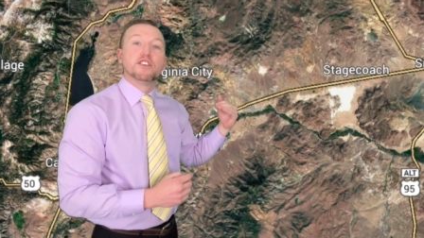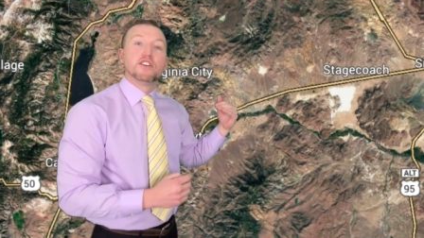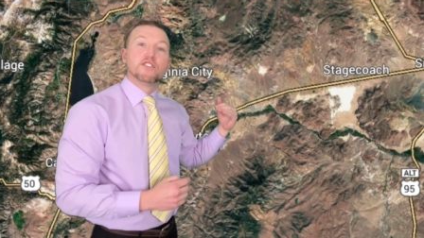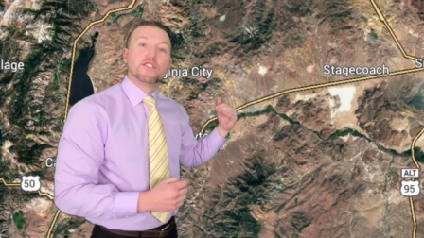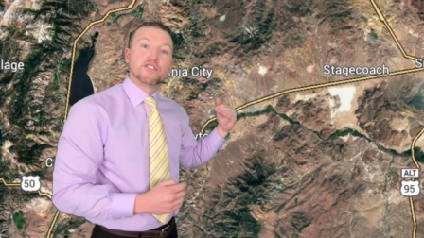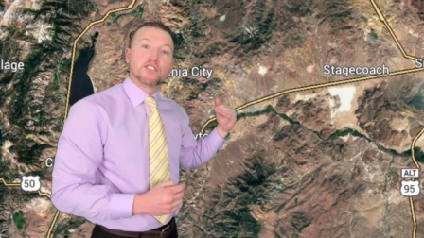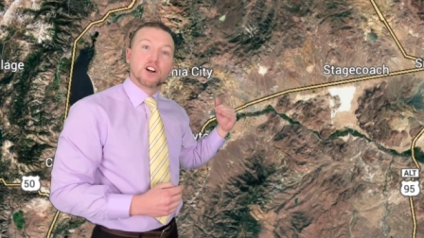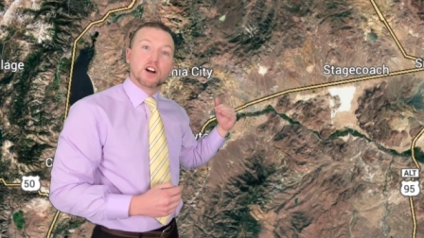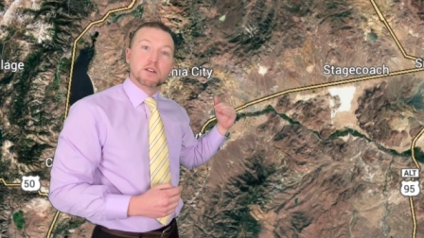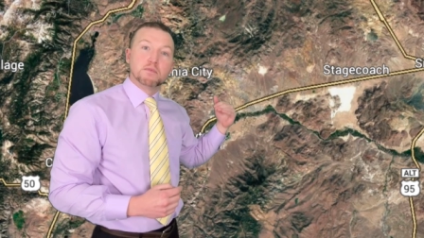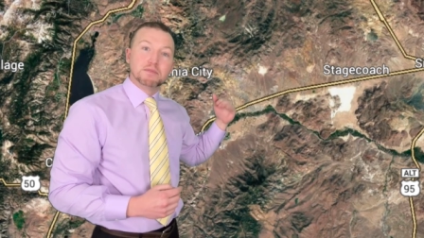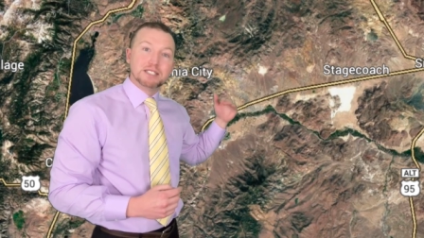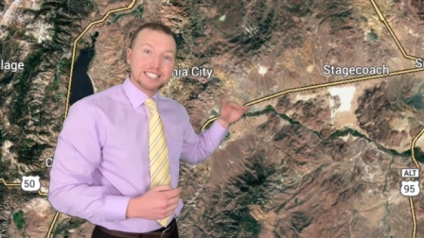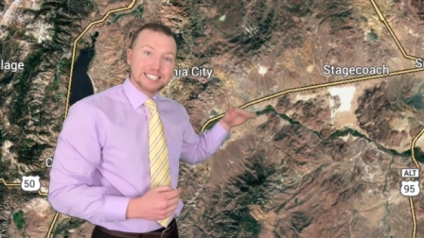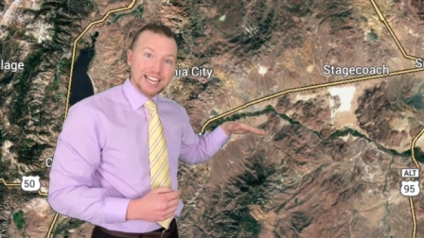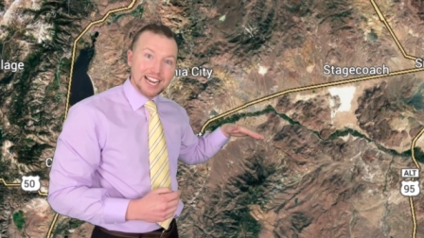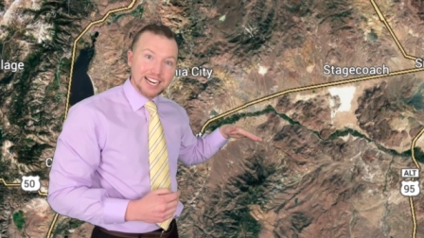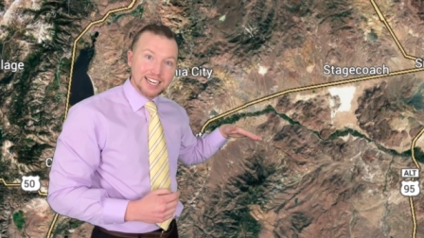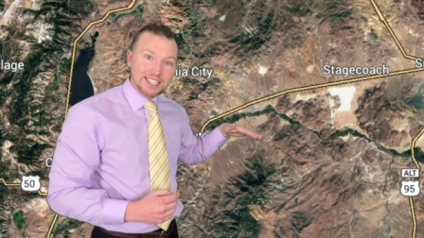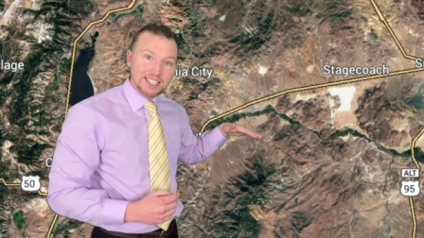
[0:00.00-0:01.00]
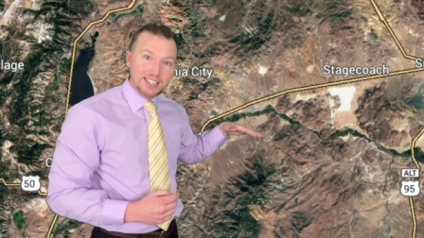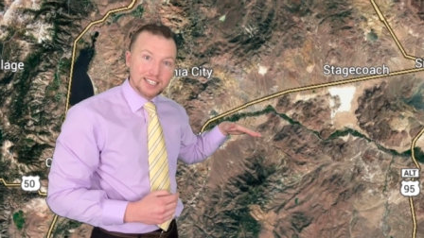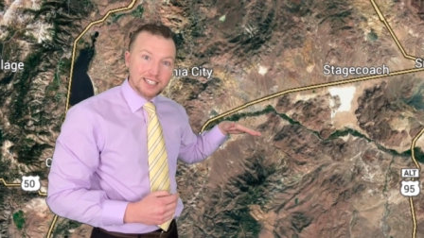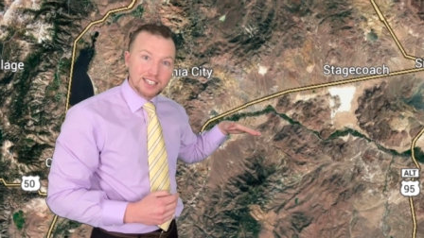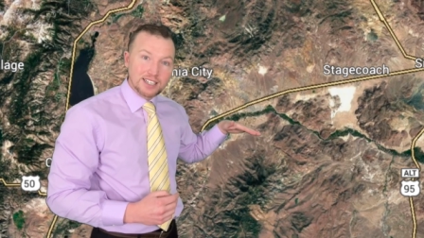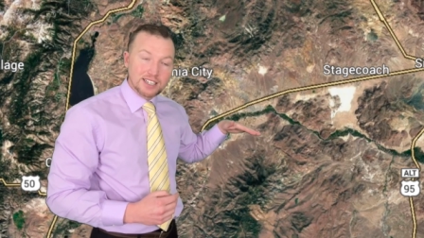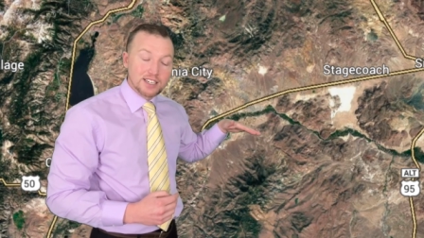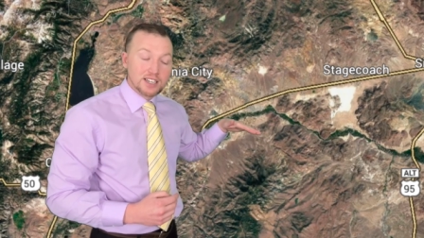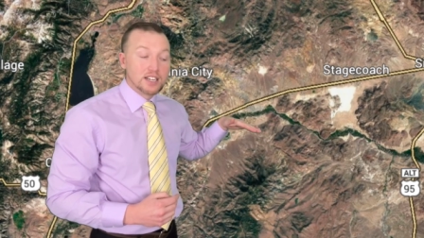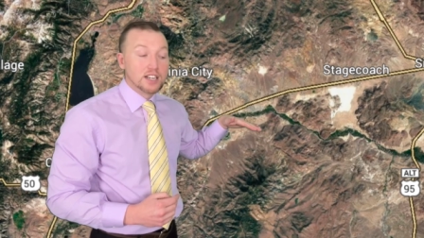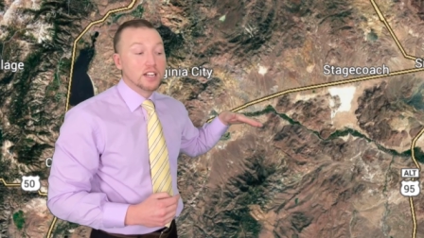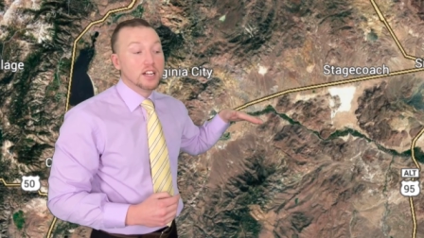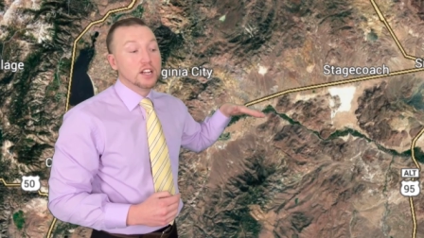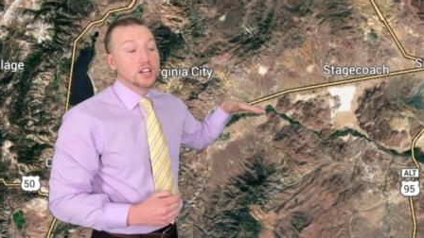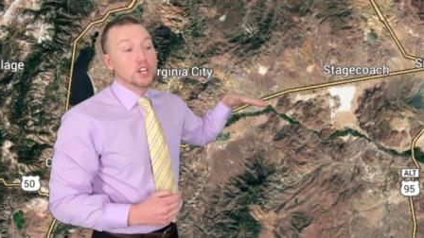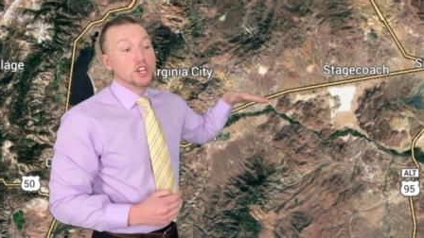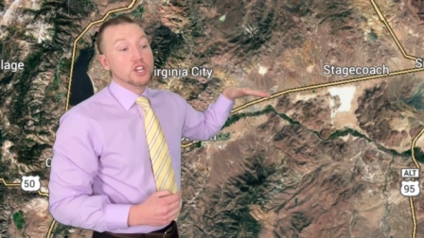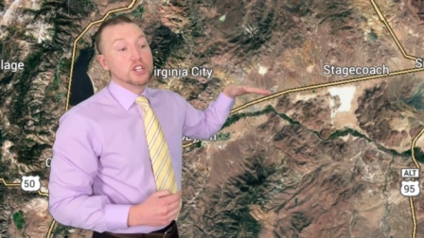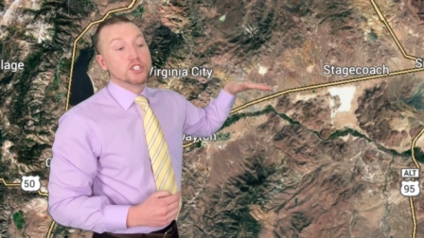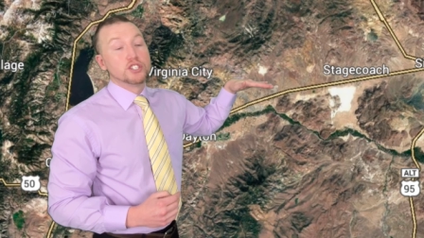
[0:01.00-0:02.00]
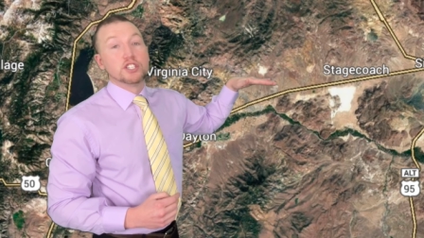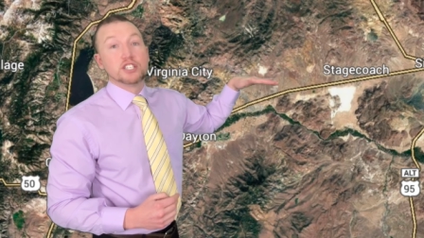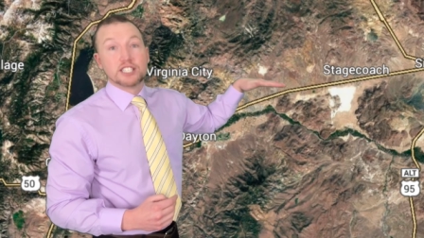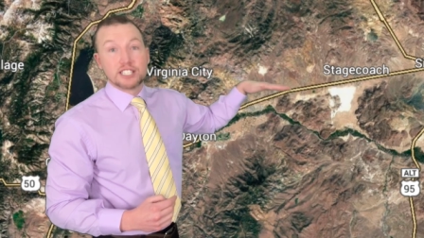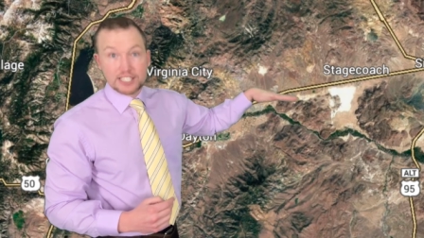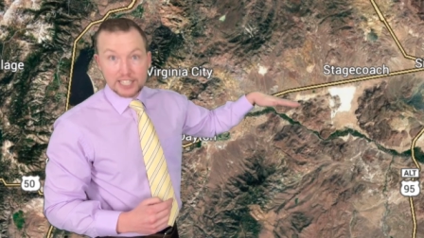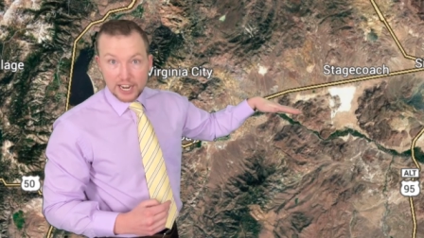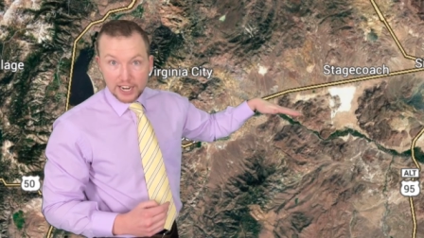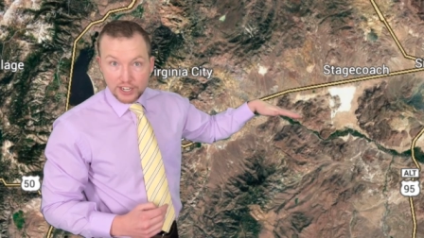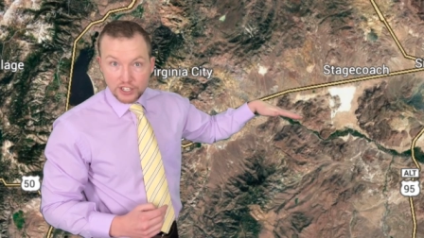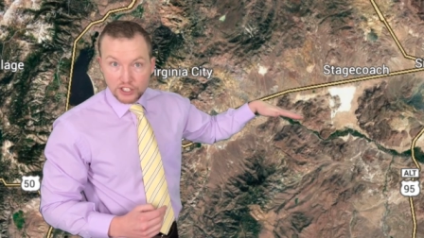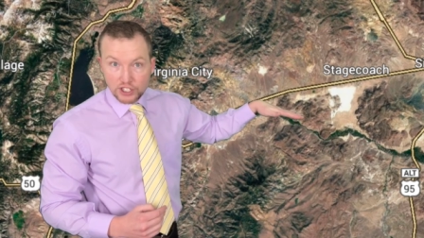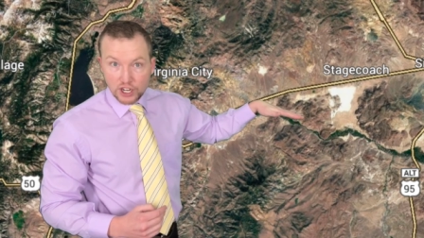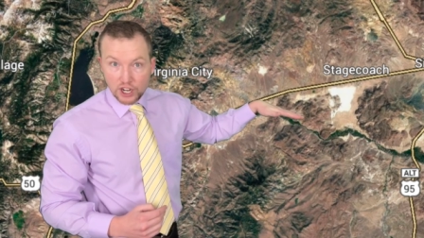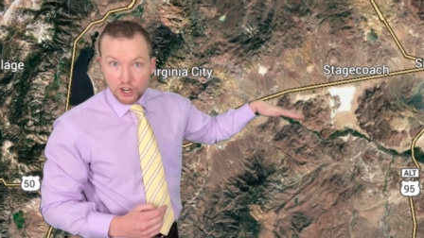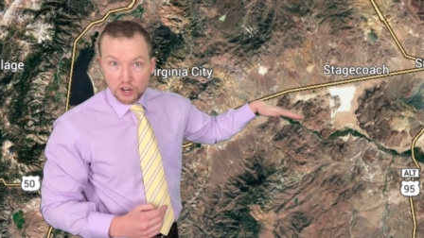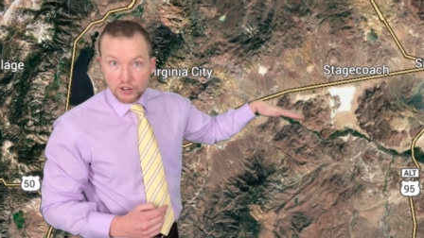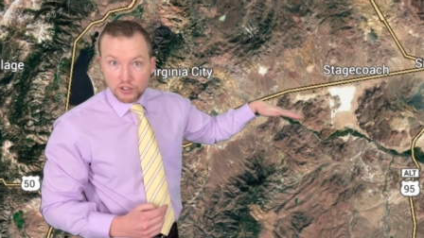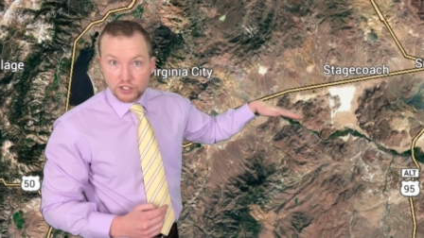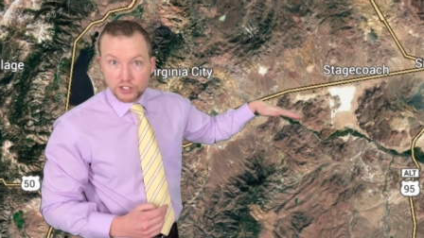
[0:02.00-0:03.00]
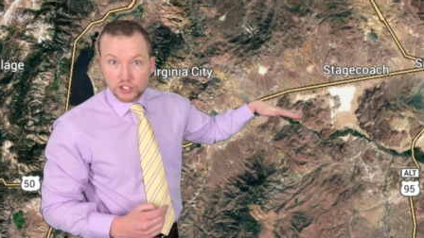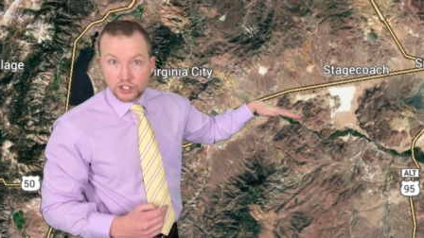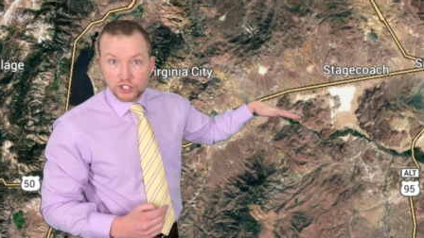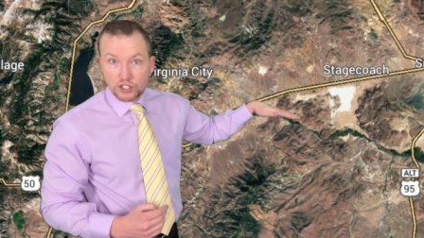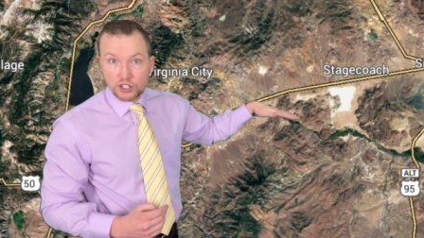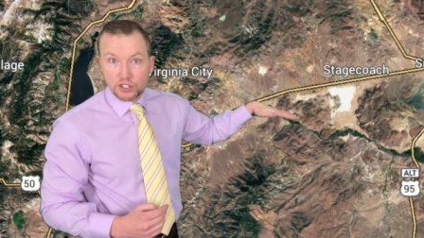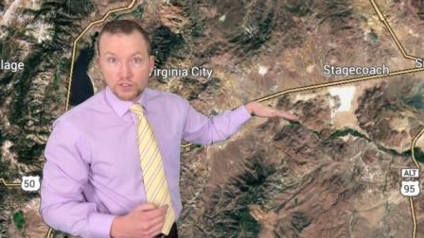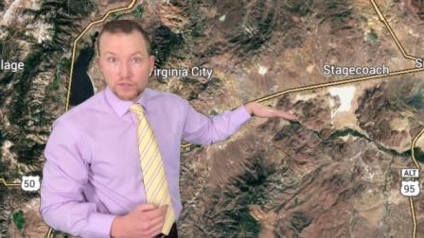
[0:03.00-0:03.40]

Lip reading: from Dayton to Stagecoach